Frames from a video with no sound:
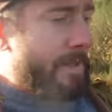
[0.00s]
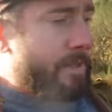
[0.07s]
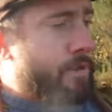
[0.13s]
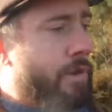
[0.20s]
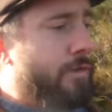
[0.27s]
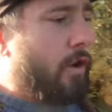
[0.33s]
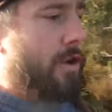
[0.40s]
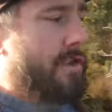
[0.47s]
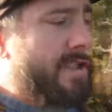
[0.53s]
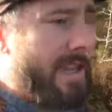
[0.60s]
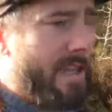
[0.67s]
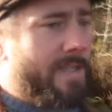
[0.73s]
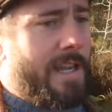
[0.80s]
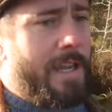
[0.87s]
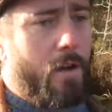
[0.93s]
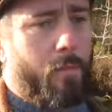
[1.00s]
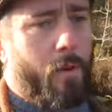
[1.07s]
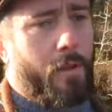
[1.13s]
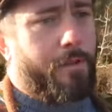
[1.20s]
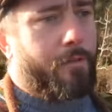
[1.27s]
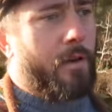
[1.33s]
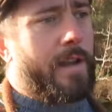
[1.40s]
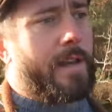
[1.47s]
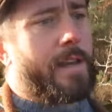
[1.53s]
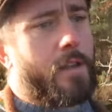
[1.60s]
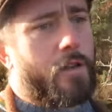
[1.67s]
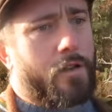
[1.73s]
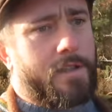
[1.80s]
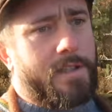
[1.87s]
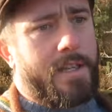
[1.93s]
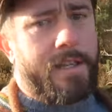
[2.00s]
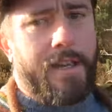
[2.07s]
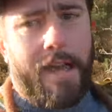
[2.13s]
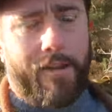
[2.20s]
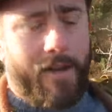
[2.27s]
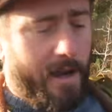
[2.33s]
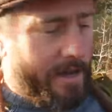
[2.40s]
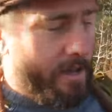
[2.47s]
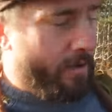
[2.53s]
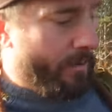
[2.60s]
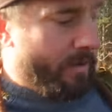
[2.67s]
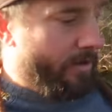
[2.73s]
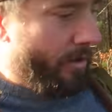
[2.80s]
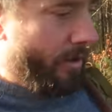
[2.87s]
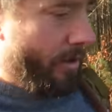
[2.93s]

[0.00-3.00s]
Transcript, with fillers: So you've got to set your tent up at 3 and then you're just in there, aren't you, with your